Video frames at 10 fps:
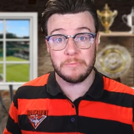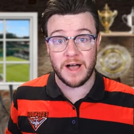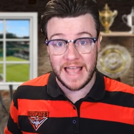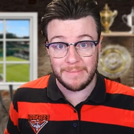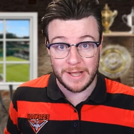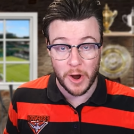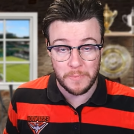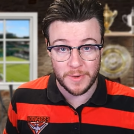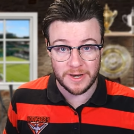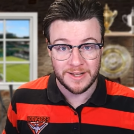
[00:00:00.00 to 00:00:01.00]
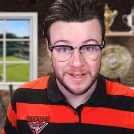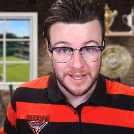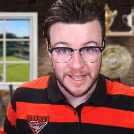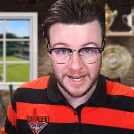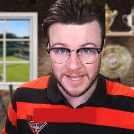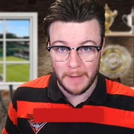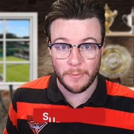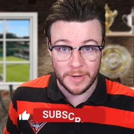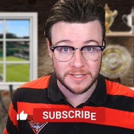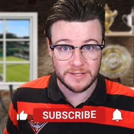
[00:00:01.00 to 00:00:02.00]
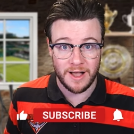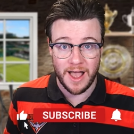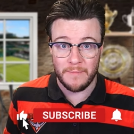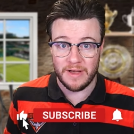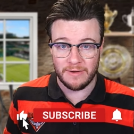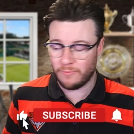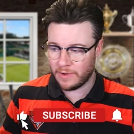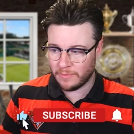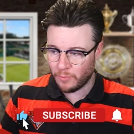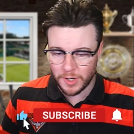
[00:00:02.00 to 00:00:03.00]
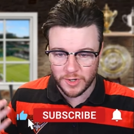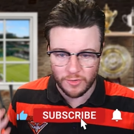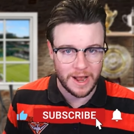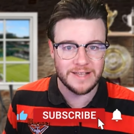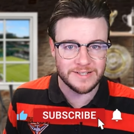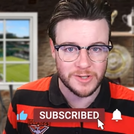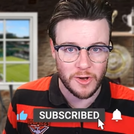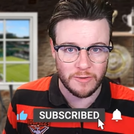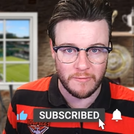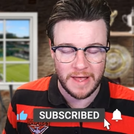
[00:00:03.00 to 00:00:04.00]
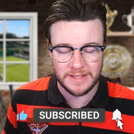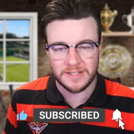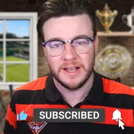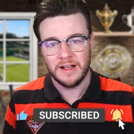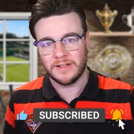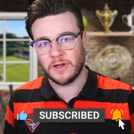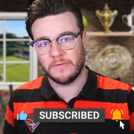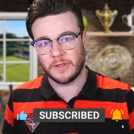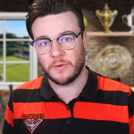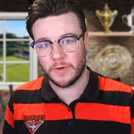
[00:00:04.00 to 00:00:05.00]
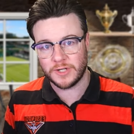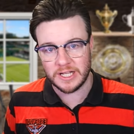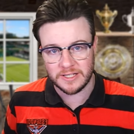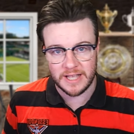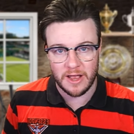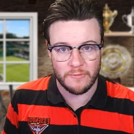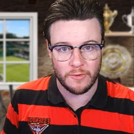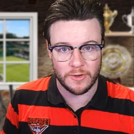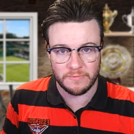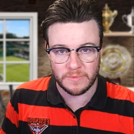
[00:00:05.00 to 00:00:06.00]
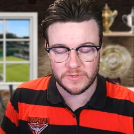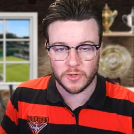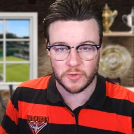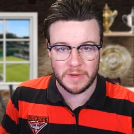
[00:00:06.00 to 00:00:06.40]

the Miami Open in a couple weeks' time what a crazy turn of events. Let's go have a look at what she had to say over on social